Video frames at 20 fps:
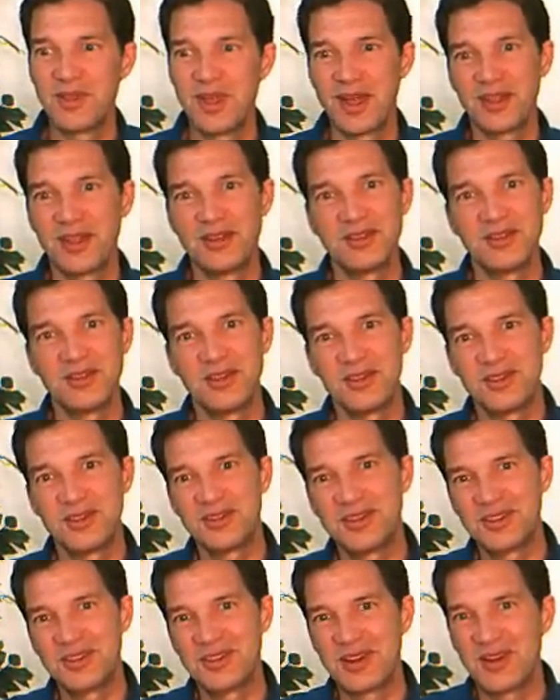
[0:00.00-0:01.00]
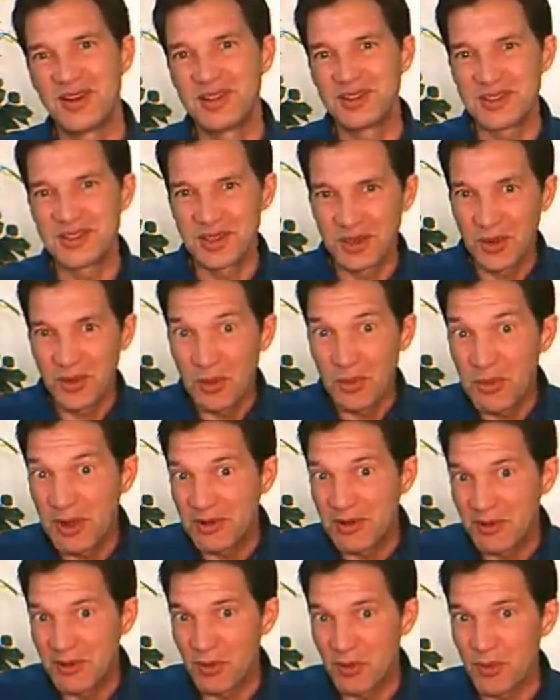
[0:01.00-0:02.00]
that it's a little
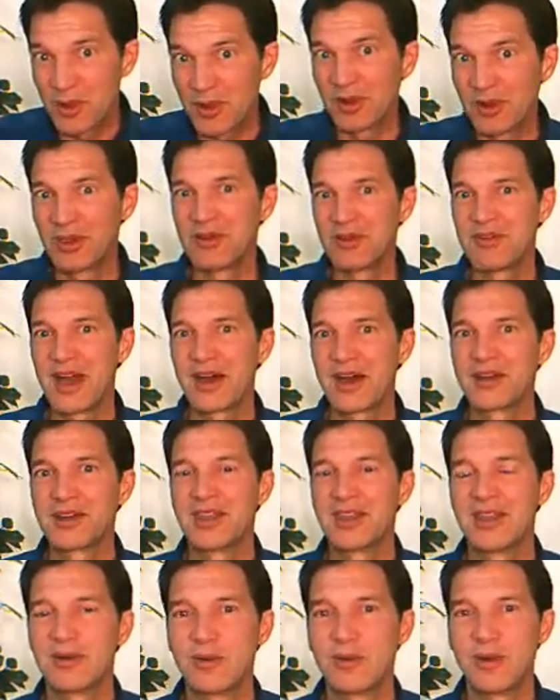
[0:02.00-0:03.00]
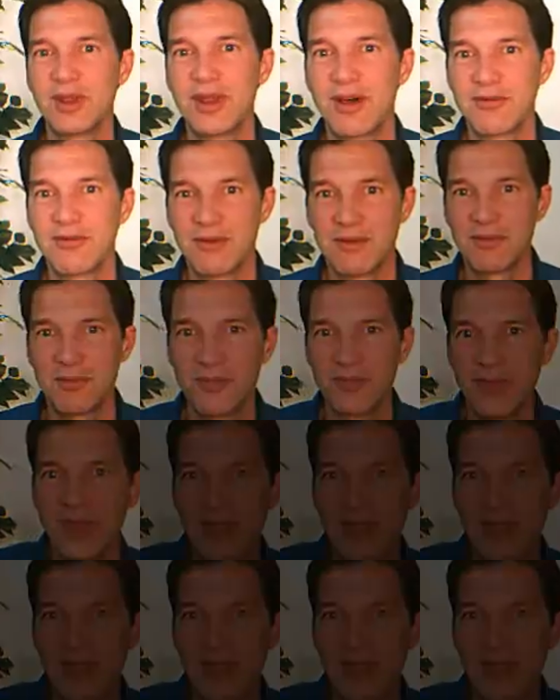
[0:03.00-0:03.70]
bit of a riddle of how to get rid of them.